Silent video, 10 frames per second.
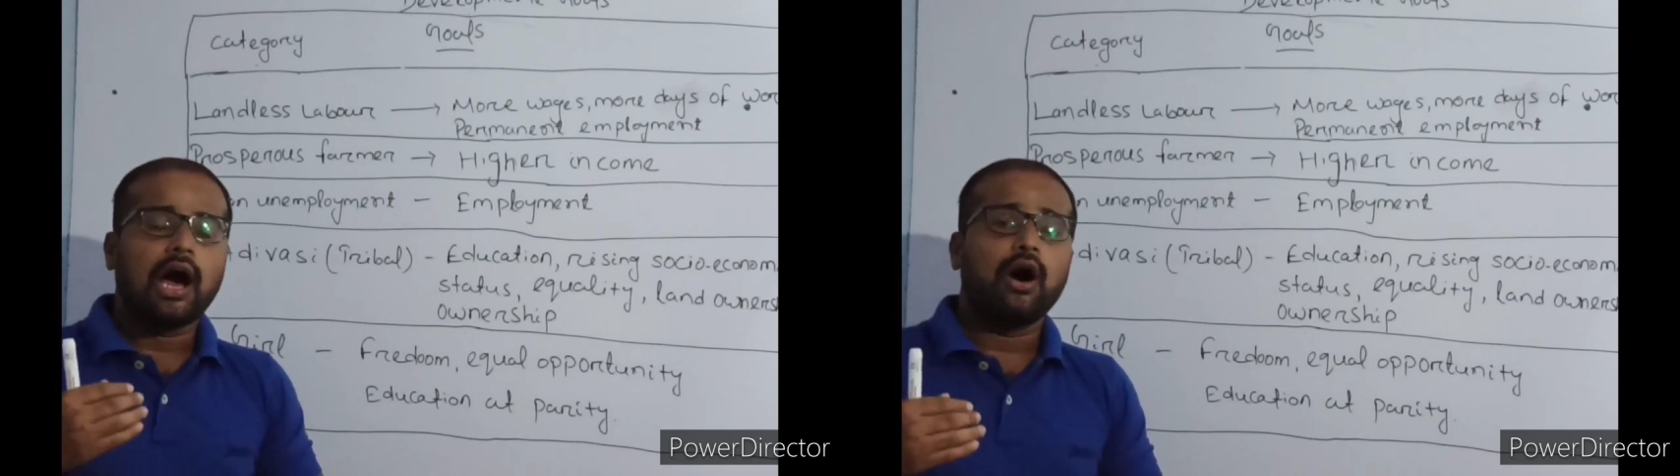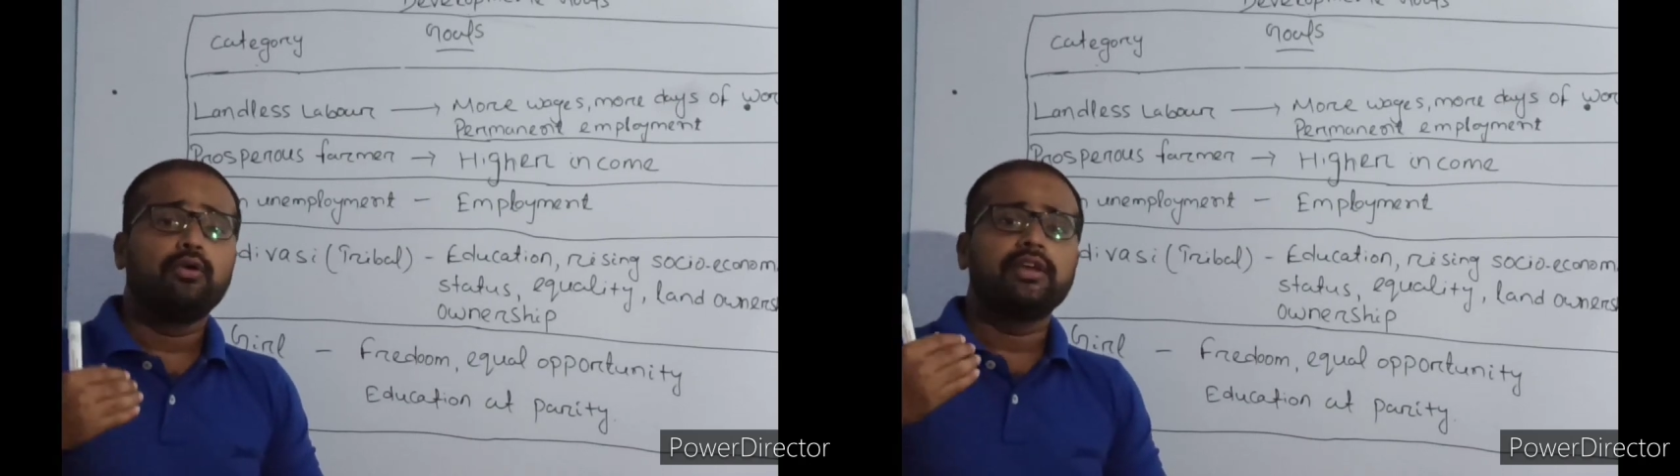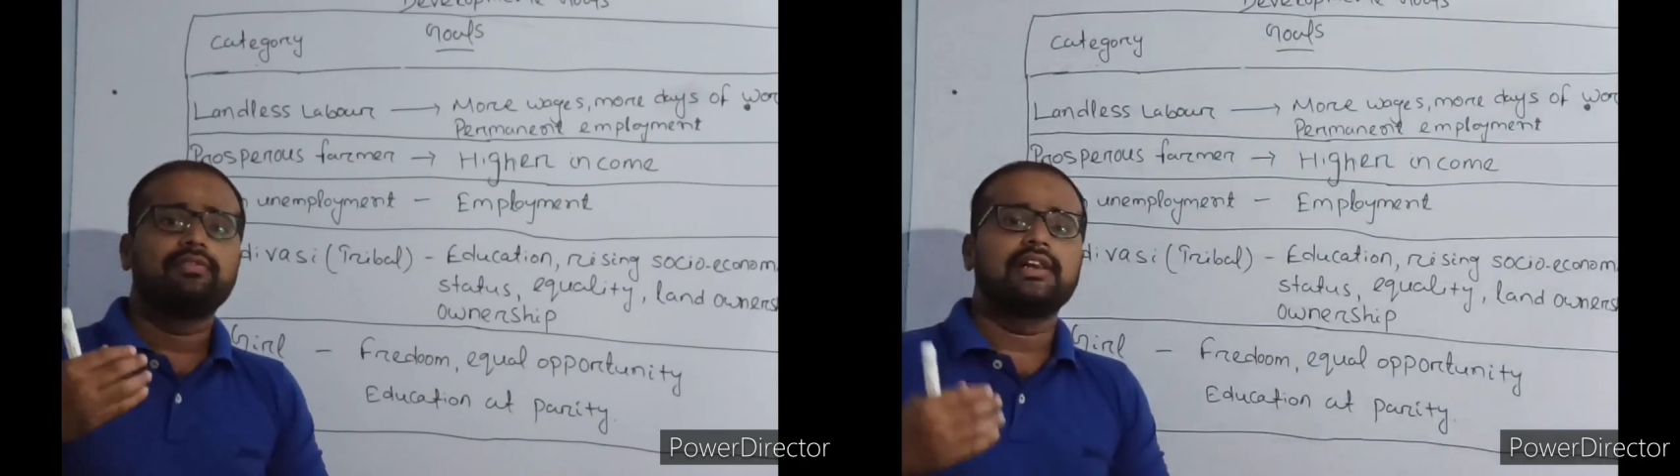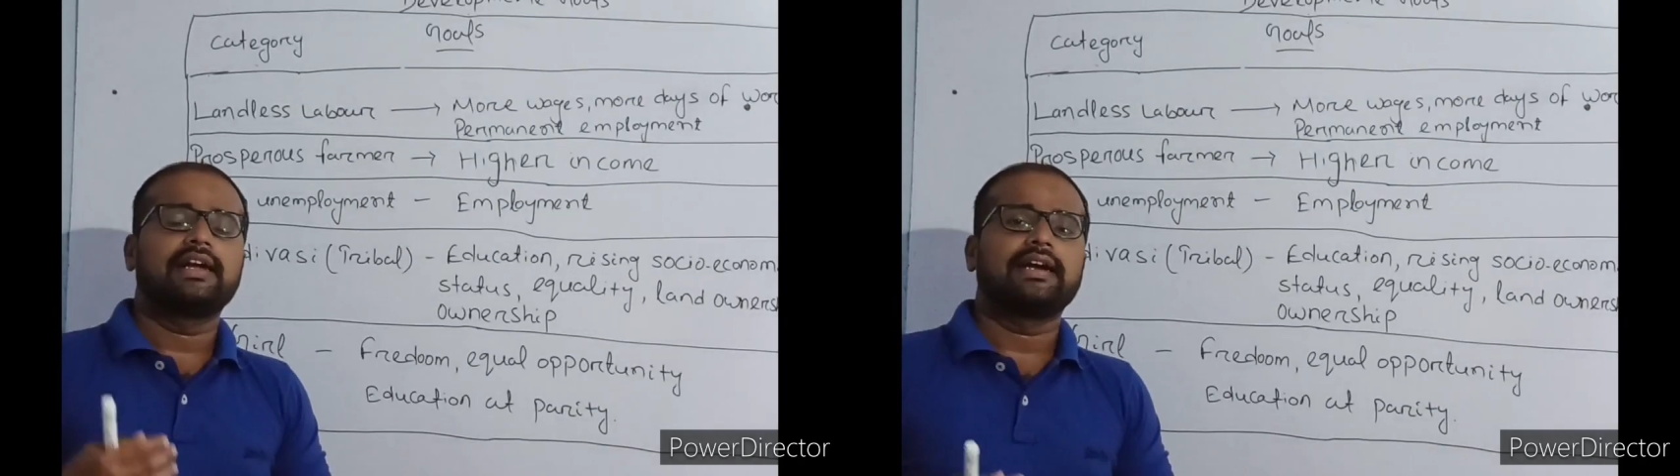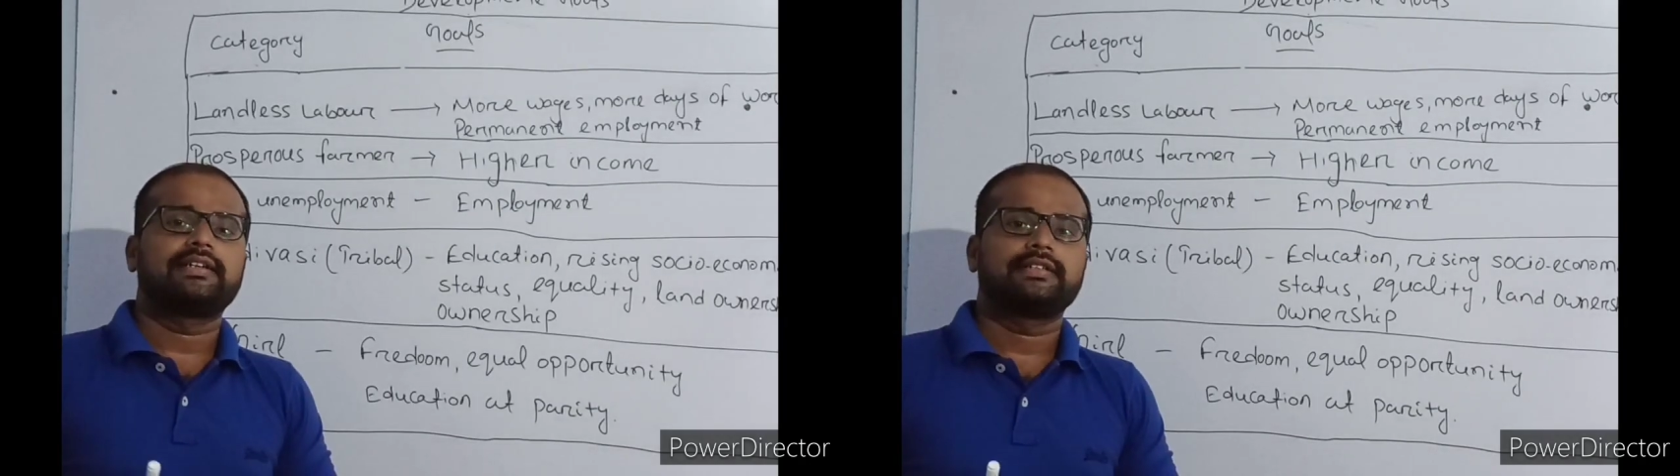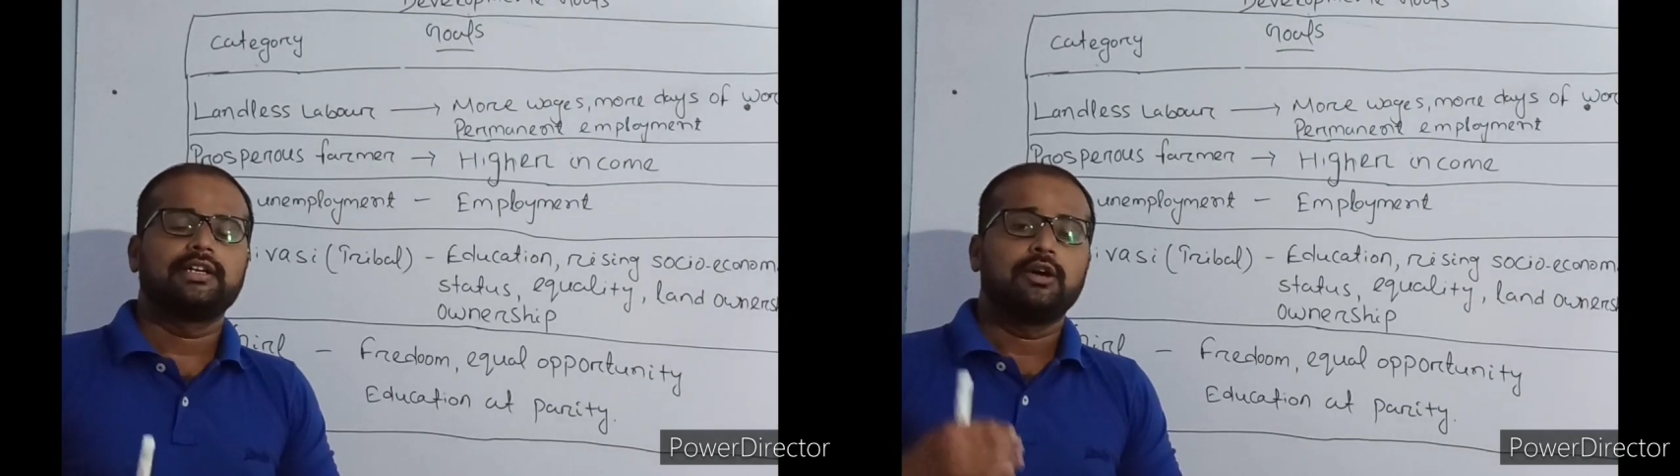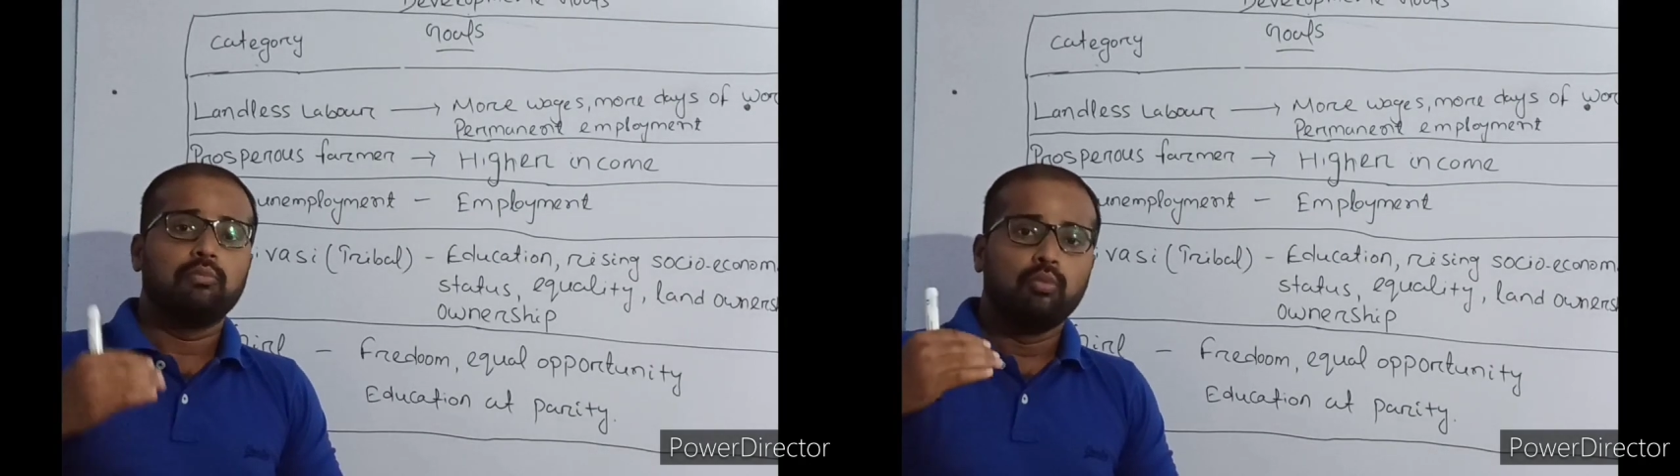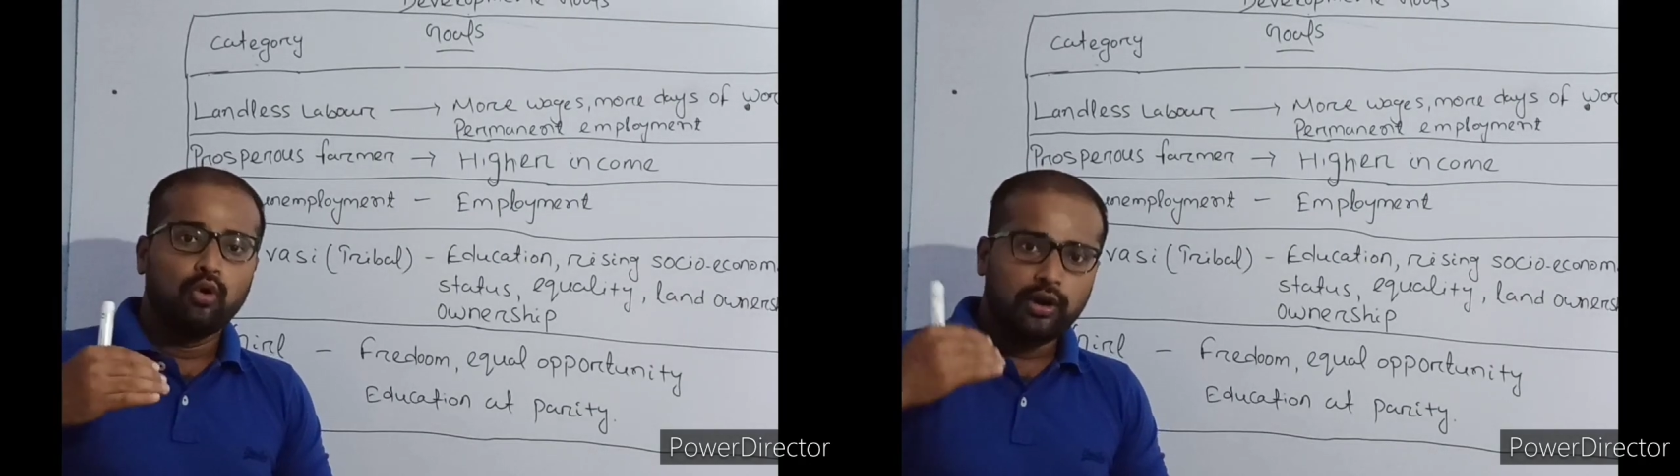how he will
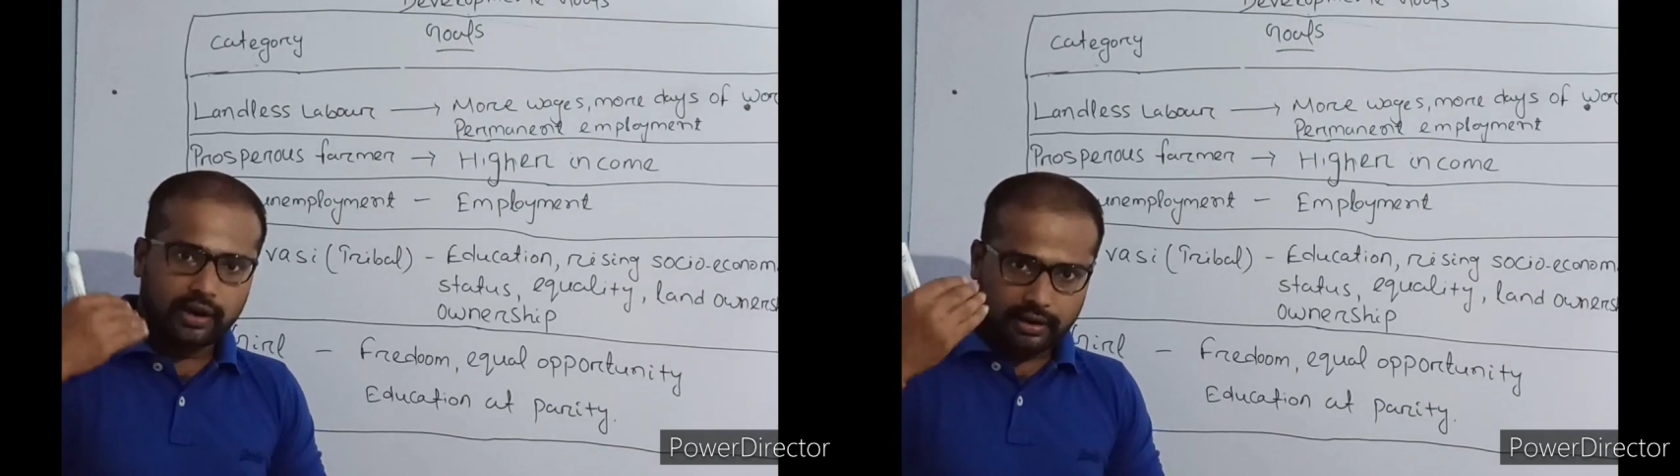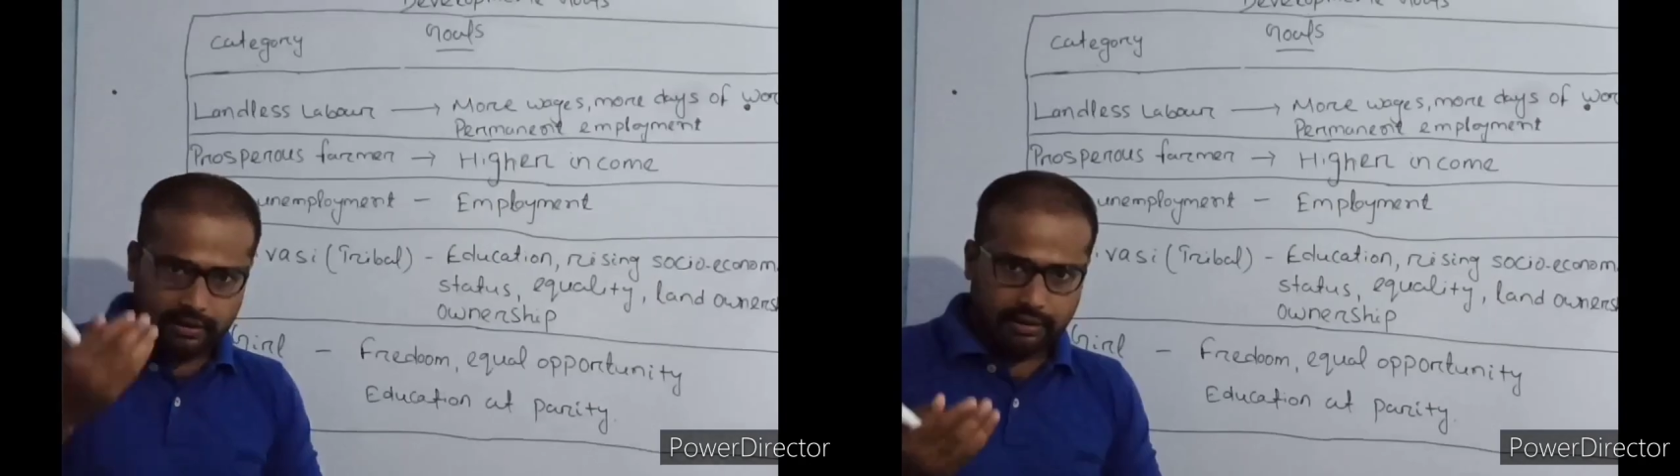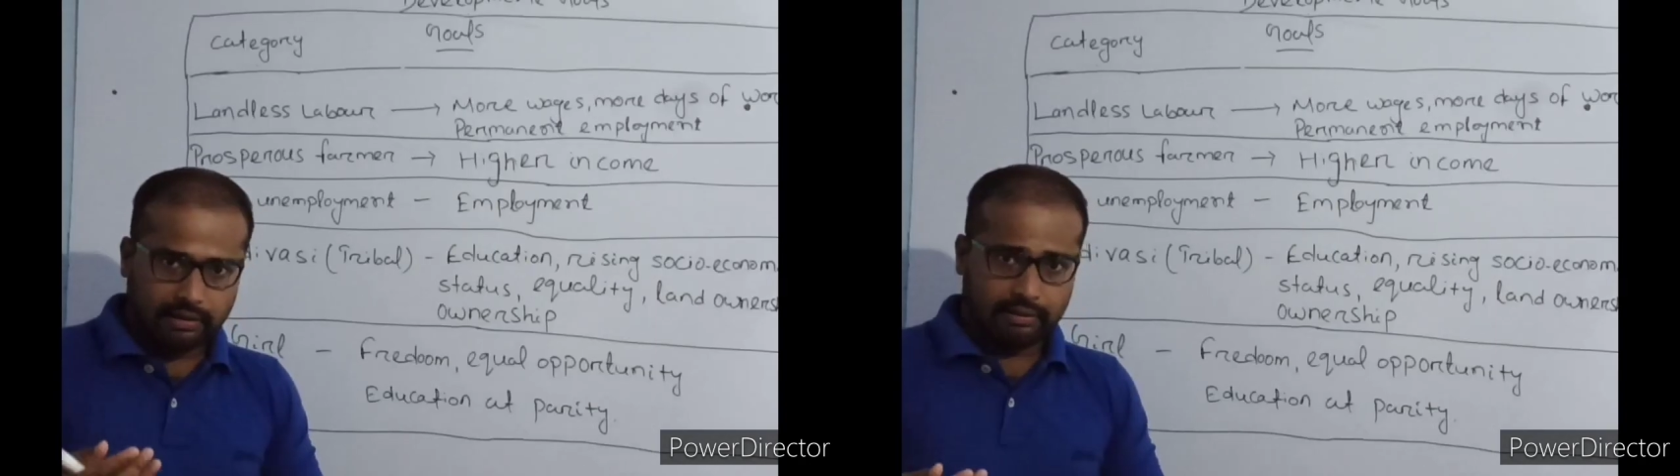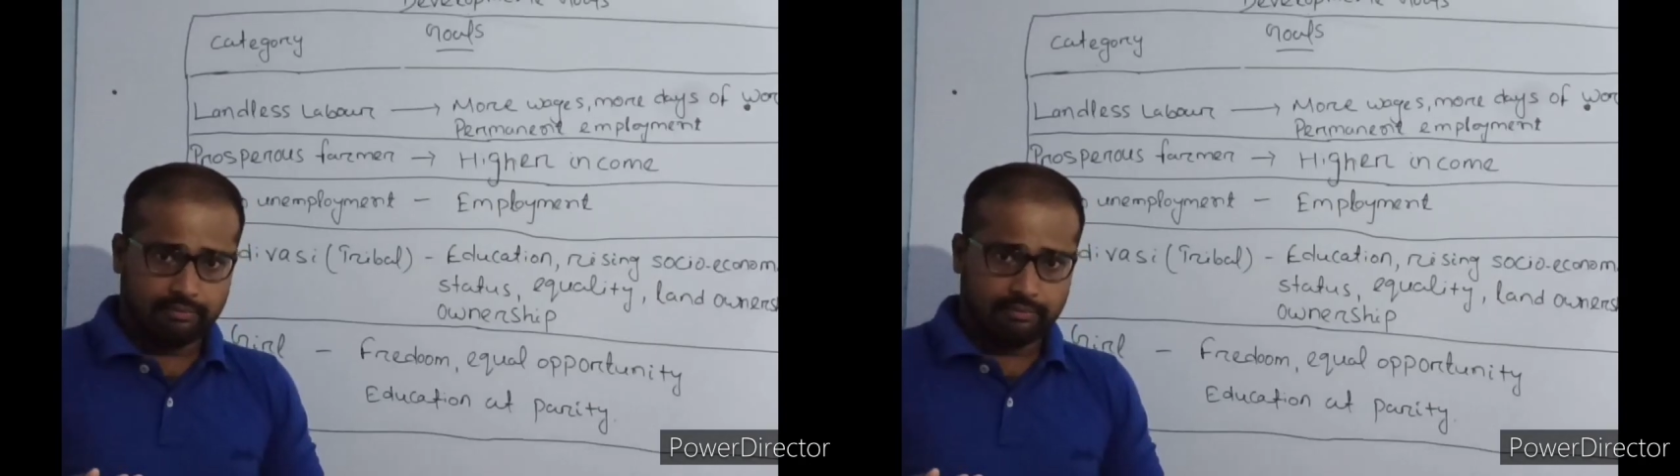get more